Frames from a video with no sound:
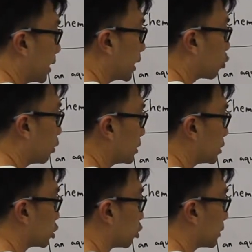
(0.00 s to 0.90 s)

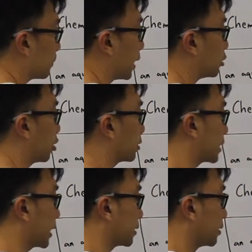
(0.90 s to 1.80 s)
aqueous sodium
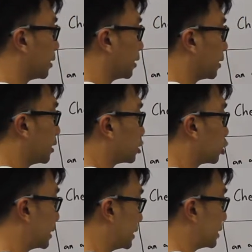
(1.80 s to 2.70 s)
hydroxide.
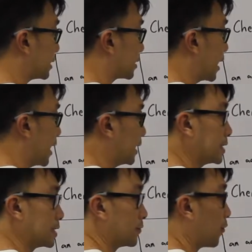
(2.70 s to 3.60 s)
So this is the
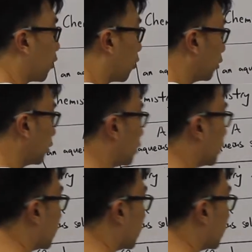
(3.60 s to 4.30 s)
test for